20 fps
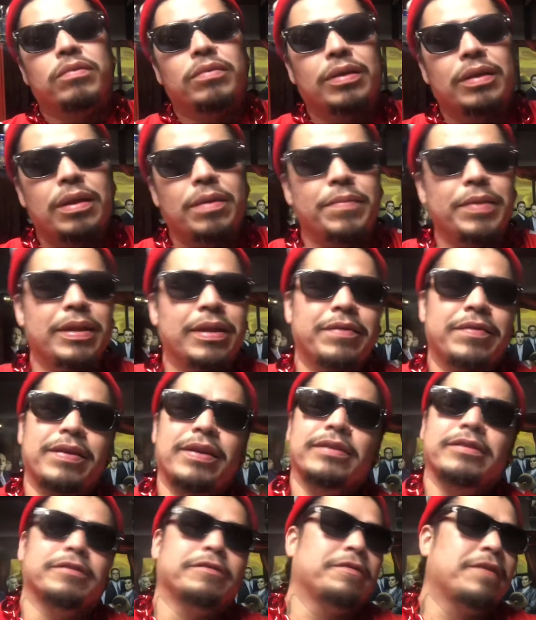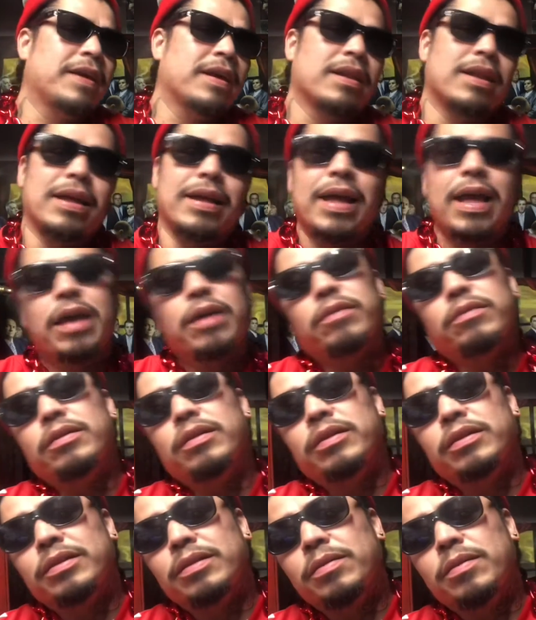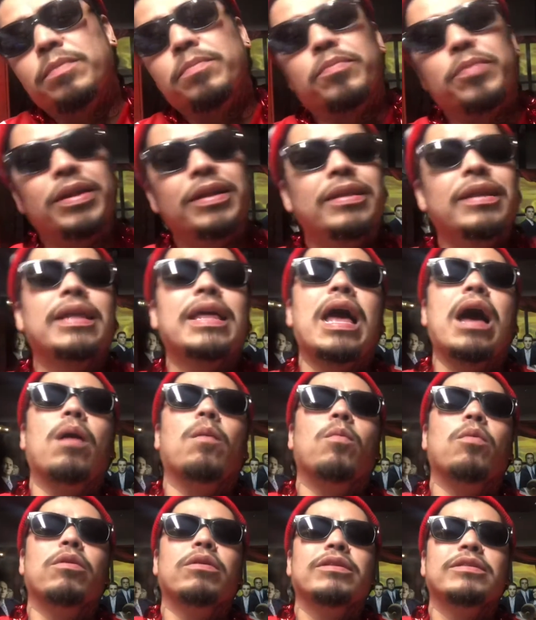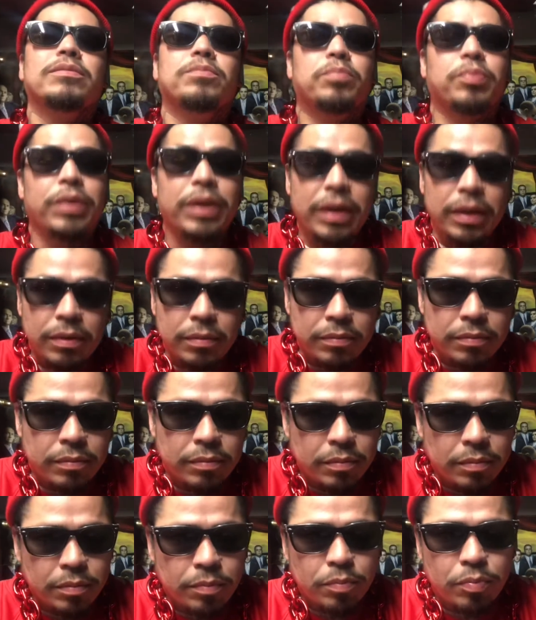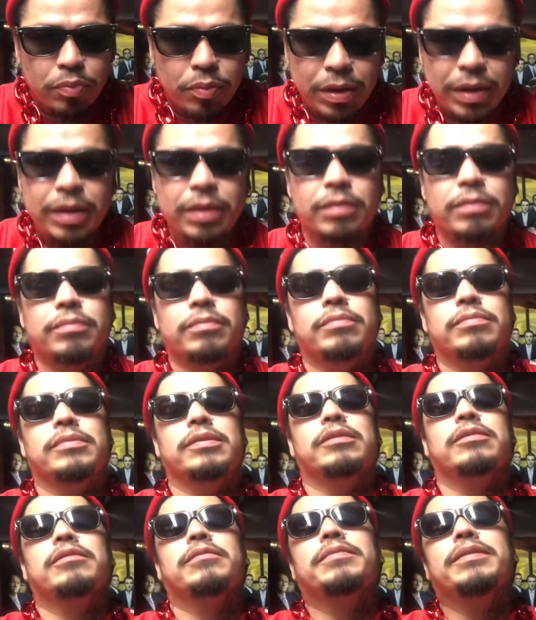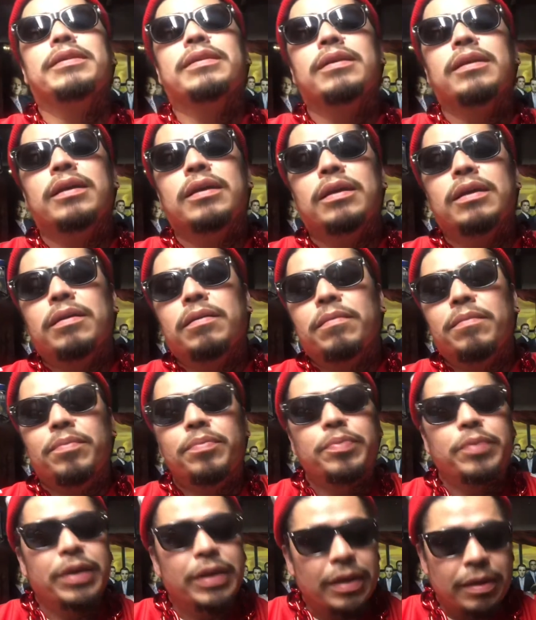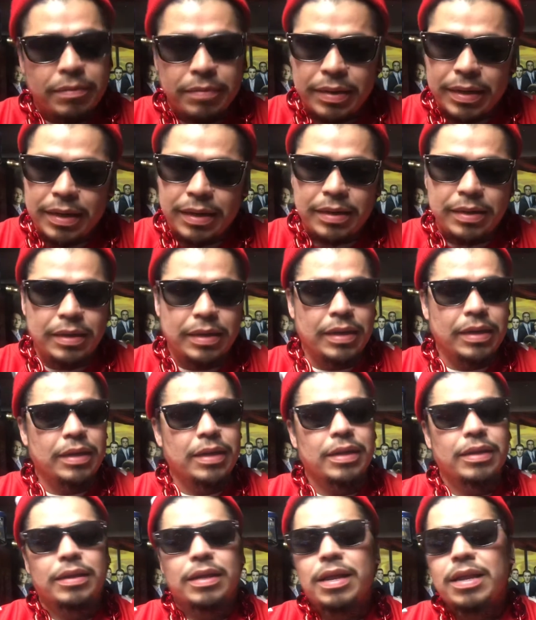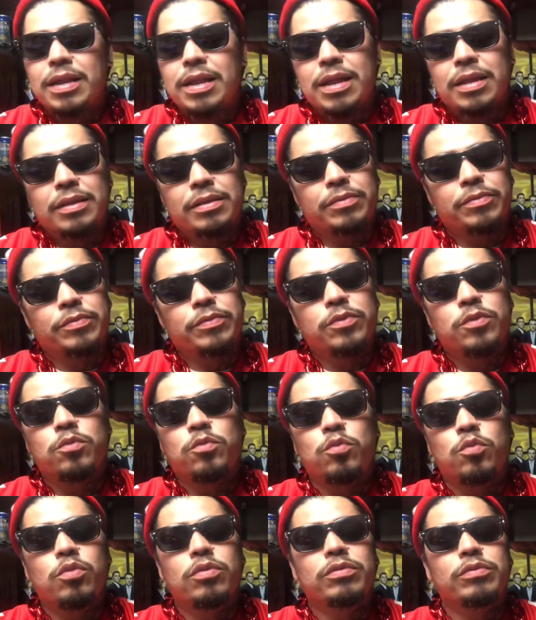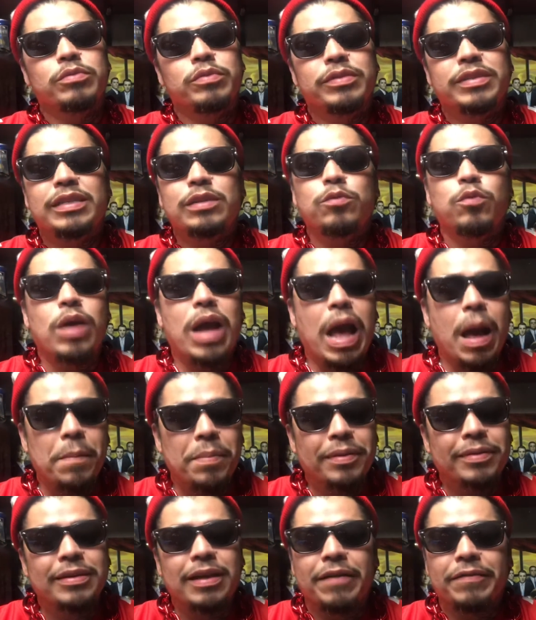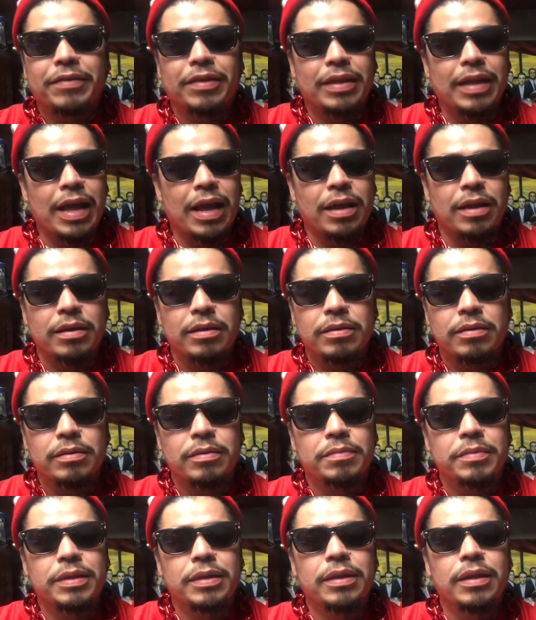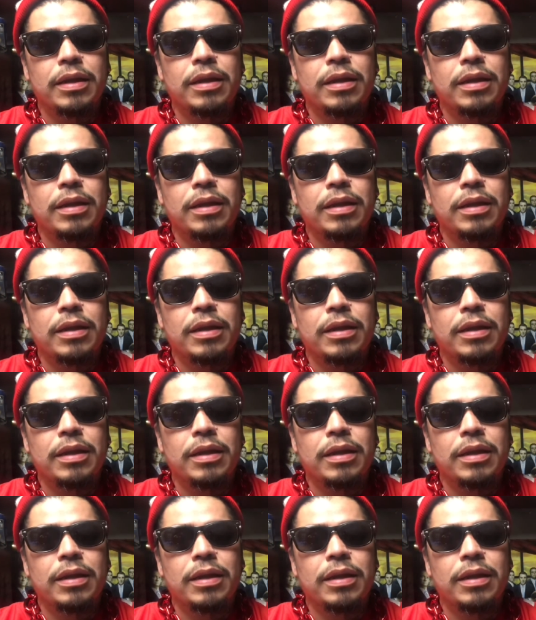I mean, even as a fan, like, hell no. Bring the Cowboys. Bring them. You know what I mean? Bring them and then we'll see what happens after that. You know what I mean?